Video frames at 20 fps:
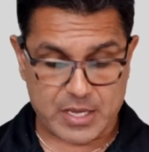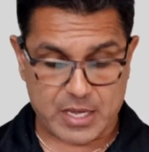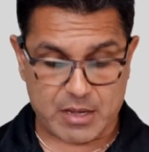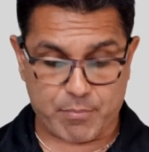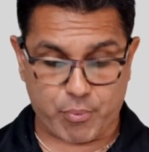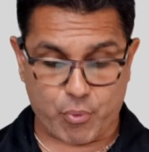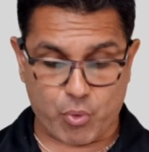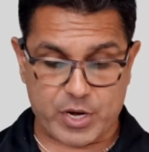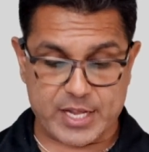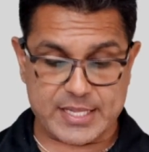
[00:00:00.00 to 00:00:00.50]

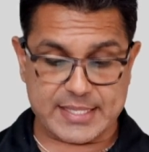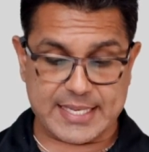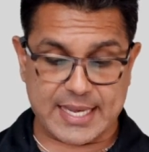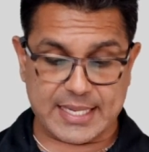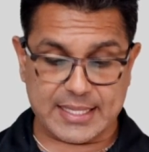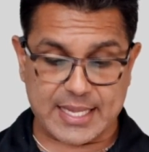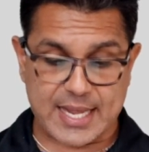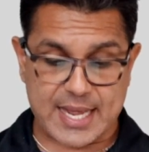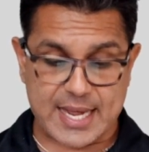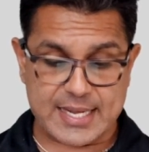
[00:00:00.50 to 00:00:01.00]
Important
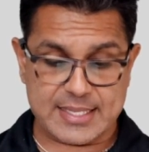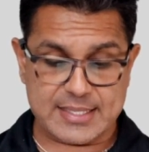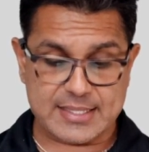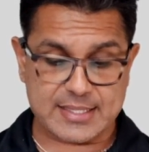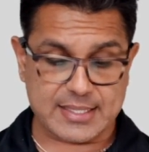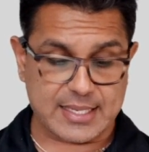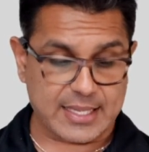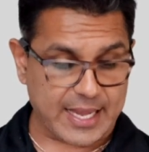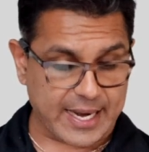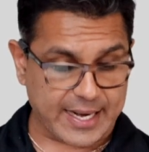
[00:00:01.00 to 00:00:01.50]

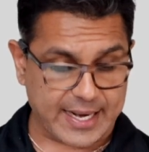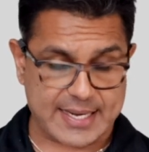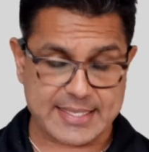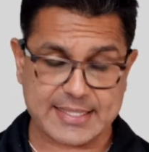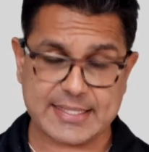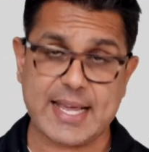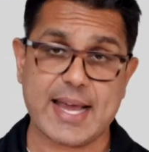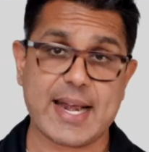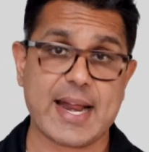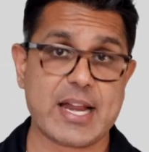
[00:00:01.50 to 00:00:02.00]
deadlines, like I
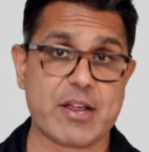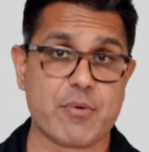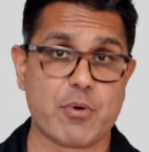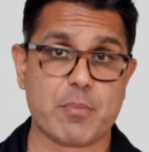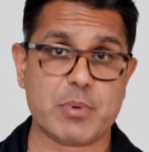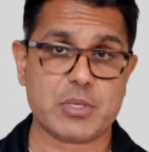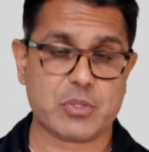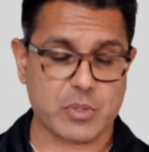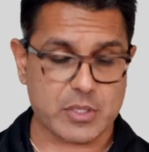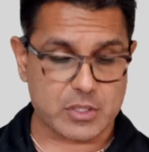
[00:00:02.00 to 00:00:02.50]
said, anywhere
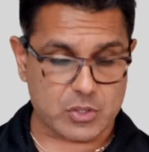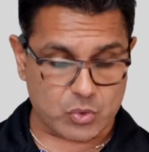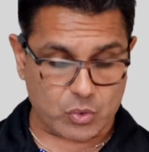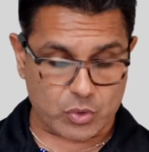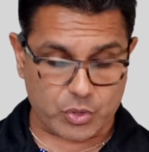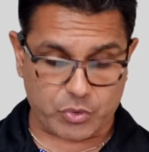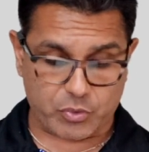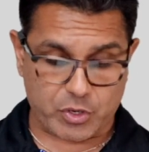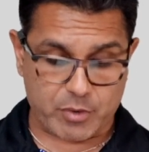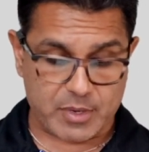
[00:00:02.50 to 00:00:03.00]
between 2
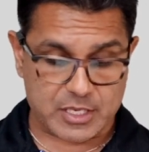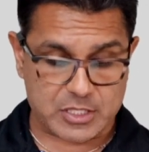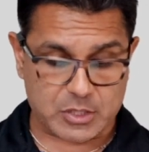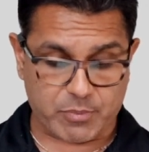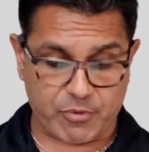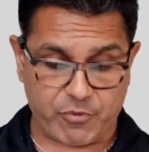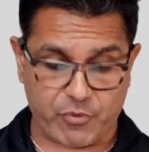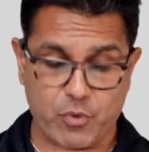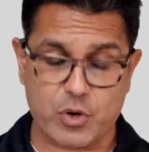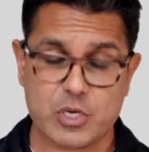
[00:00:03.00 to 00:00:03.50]
to 3 months
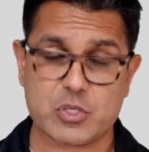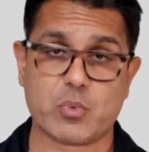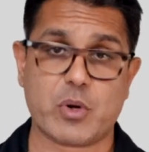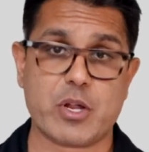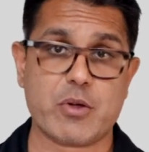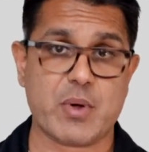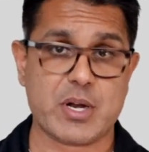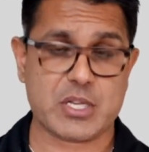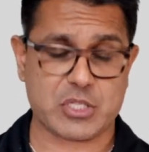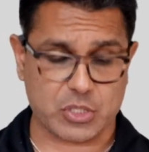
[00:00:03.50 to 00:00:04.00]
before is
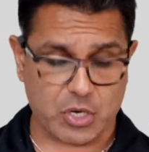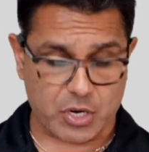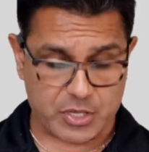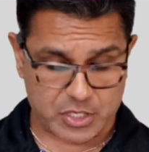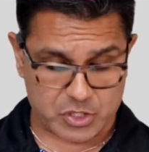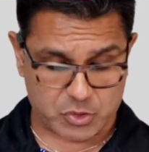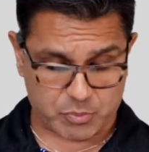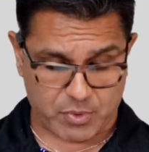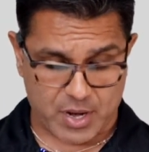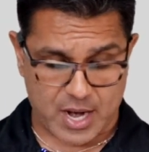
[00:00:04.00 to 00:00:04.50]
when you want to start
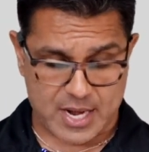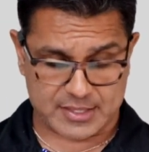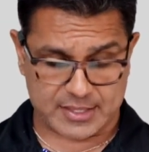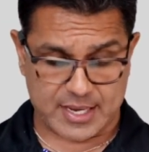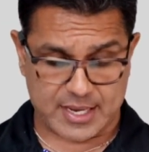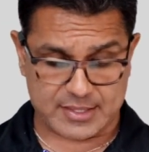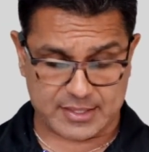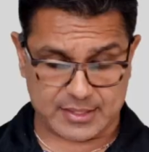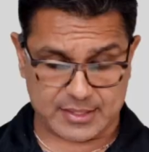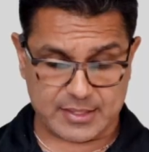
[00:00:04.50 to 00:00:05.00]
this
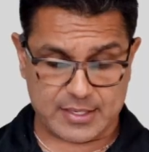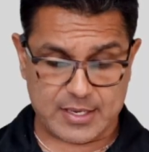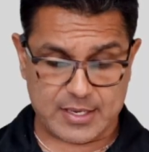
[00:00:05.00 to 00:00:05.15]
process.